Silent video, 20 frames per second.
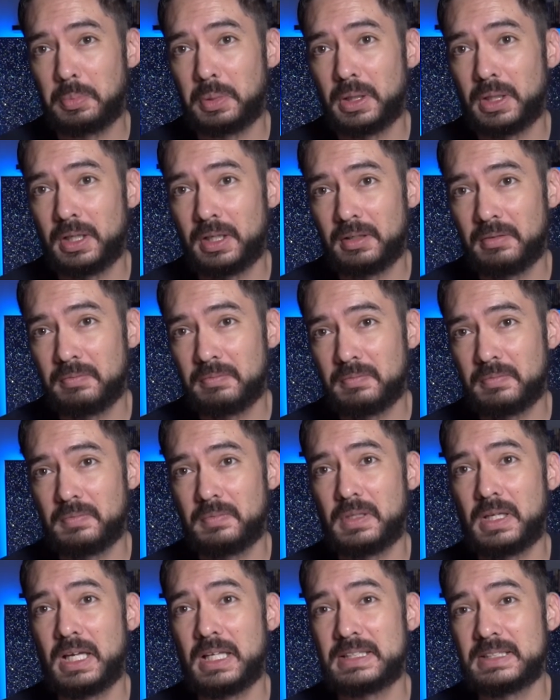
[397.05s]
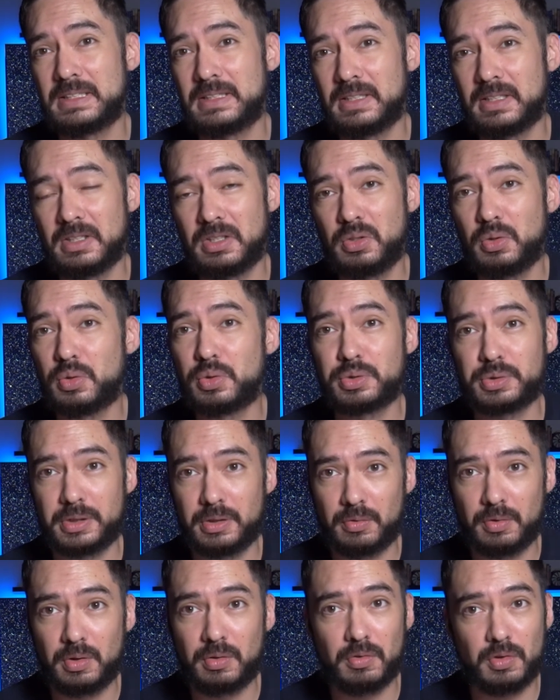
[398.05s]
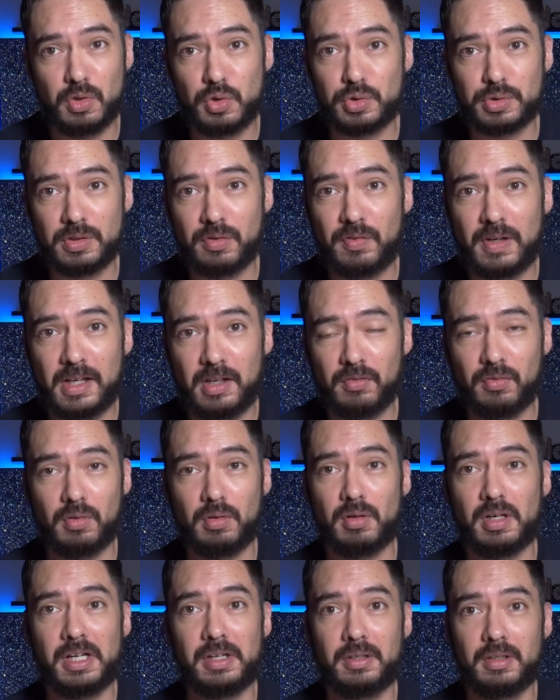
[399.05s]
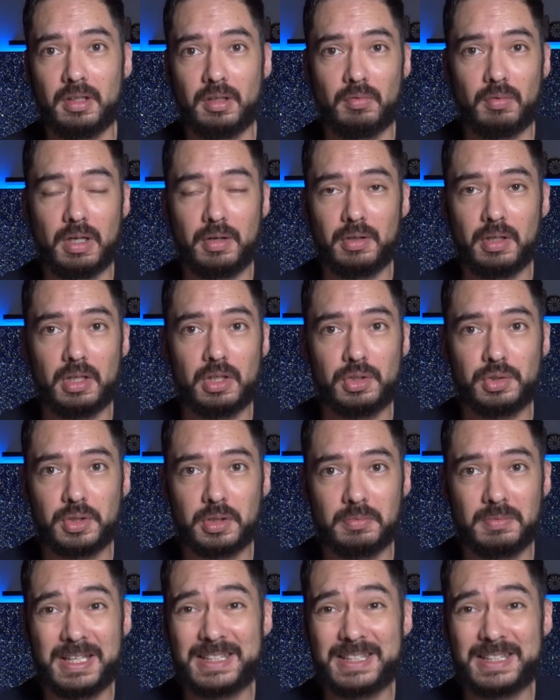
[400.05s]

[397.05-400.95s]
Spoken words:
But it's usually, you can usually find it for around 100.